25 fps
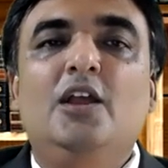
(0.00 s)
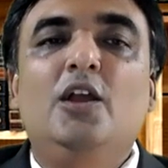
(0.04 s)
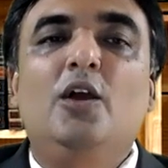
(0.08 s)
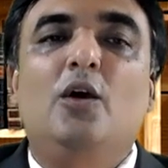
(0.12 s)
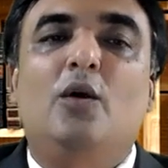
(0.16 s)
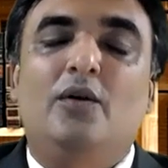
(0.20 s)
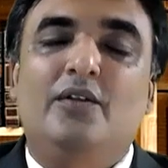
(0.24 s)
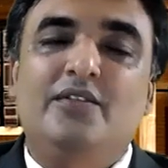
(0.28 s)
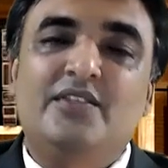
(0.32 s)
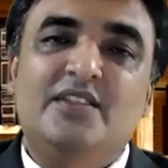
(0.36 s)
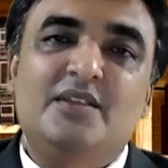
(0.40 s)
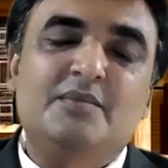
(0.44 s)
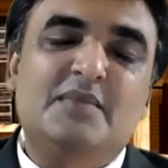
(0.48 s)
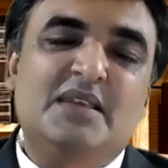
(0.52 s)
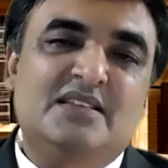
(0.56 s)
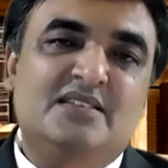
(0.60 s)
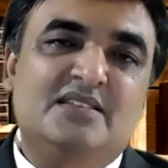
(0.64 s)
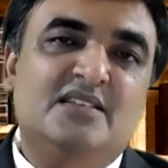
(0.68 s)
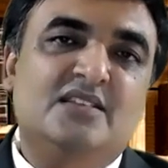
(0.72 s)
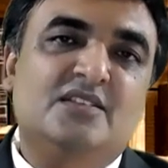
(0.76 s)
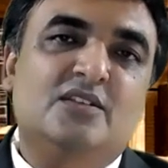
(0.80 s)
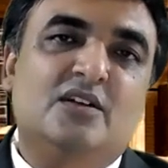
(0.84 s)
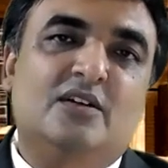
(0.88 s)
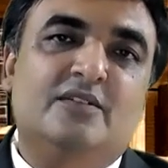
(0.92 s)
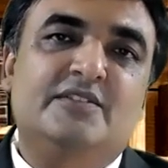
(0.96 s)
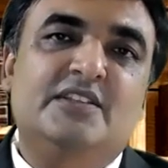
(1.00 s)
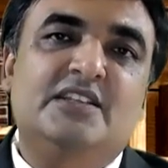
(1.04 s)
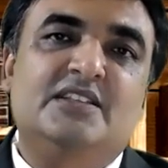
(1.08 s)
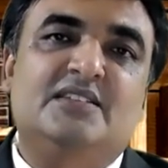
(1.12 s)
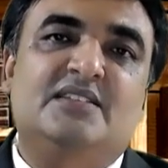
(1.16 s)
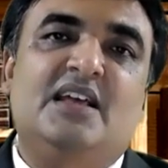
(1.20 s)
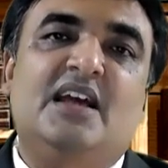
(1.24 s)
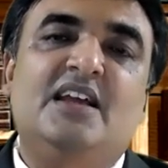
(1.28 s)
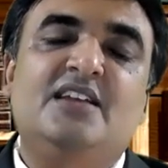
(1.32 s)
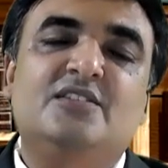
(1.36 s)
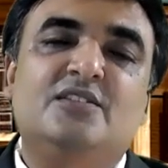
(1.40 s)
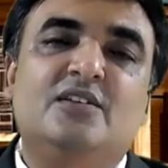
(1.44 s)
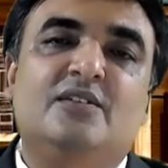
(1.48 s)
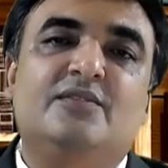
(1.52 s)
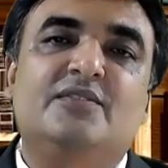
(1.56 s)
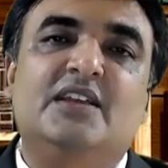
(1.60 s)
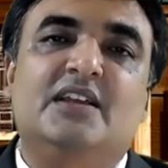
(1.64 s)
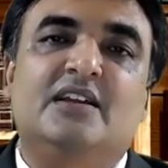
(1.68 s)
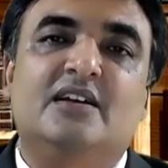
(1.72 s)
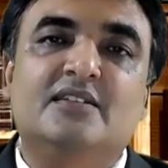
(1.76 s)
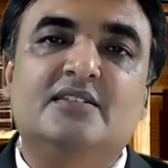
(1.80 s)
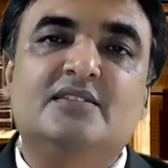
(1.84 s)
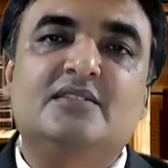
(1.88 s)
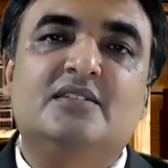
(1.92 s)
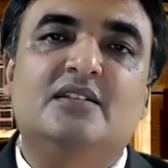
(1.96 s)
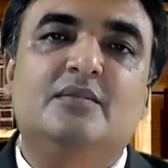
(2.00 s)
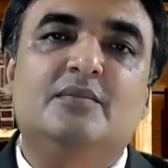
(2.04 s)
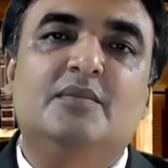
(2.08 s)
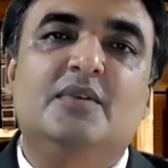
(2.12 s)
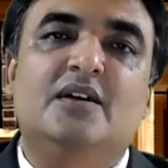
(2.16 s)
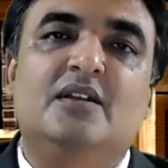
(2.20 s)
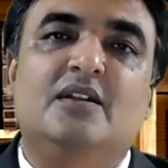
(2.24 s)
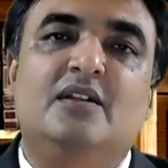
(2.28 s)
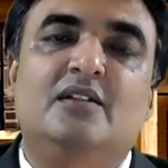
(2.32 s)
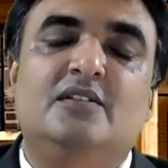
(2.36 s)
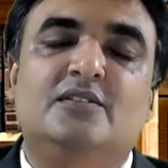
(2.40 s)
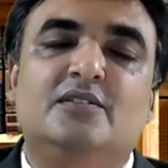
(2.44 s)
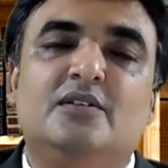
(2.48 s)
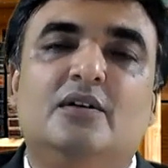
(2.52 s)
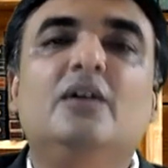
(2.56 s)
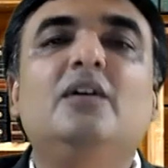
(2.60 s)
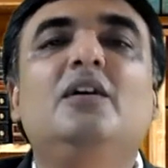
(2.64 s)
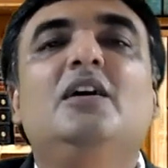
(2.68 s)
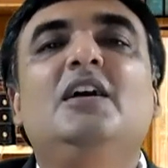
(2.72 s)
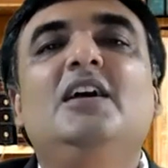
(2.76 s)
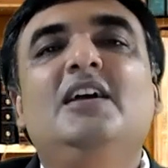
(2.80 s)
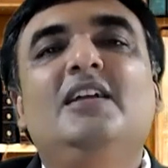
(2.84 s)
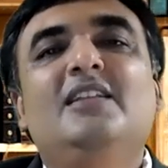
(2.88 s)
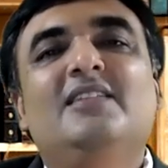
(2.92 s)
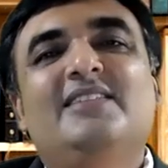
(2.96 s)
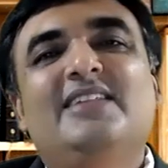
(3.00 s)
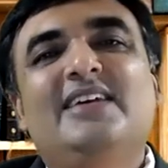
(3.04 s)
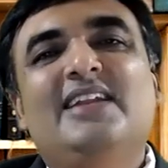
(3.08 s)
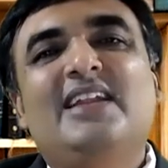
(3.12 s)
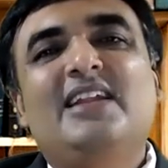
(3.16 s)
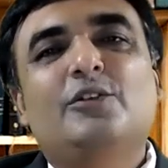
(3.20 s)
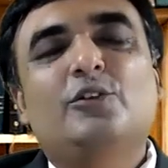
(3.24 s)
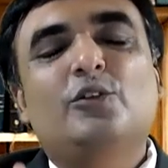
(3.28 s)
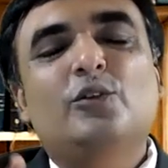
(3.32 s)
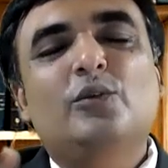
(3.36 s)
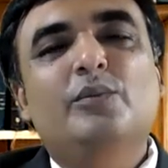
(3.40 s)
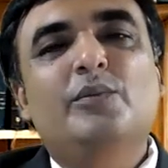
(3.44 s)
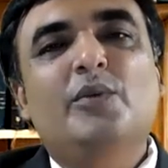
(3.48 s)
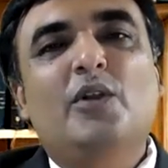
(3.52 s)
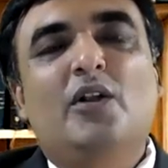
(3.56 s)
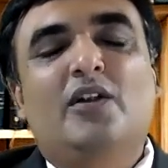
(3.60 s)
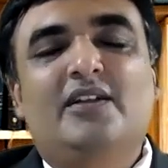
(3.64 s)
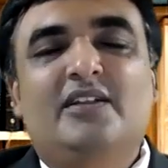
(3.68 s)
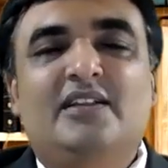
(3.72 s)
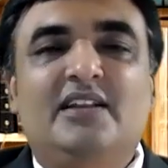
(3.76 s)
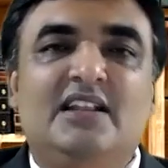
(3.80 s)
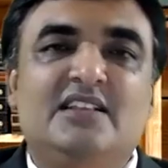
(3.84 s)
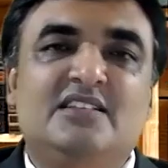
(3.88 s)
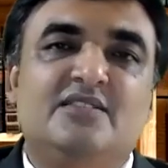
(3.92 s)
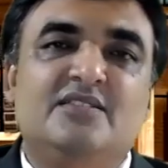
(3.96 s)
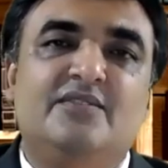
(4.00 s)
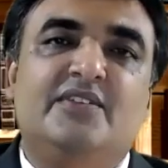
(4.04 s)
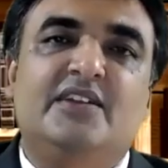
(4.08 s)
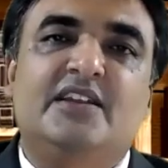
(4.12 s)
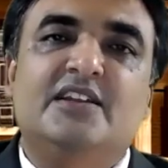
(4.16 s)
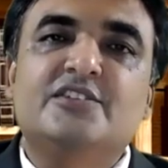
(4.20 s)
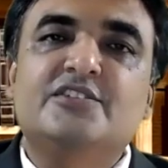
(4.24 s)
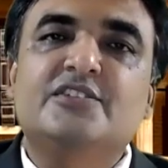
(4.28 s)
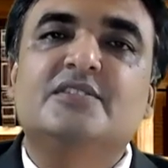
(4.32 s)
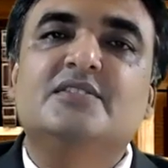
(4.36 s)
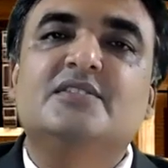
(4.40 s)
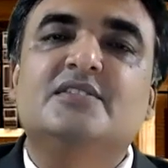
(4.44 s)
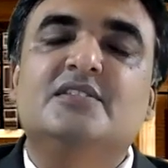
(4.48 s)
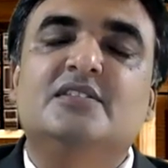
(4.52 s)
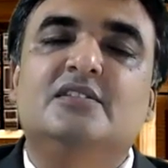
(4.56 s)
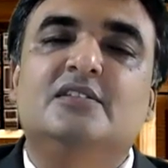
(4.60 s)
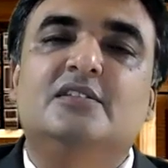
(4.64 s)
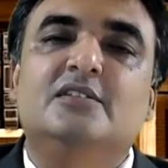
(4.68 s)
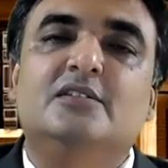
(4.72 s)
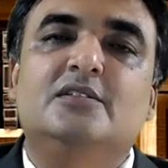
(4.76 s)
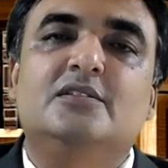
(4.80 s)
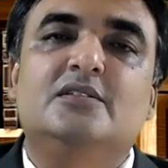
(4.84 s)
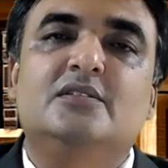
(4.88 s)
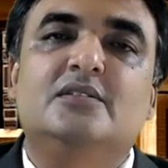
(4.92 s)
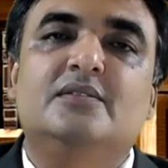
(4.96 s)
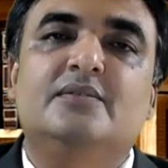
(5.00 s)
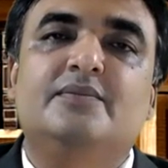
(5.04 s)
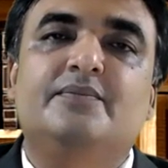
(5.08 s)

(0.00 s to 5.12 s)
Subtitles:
On the basis of the size of the customer also, there are two broad classifications in this.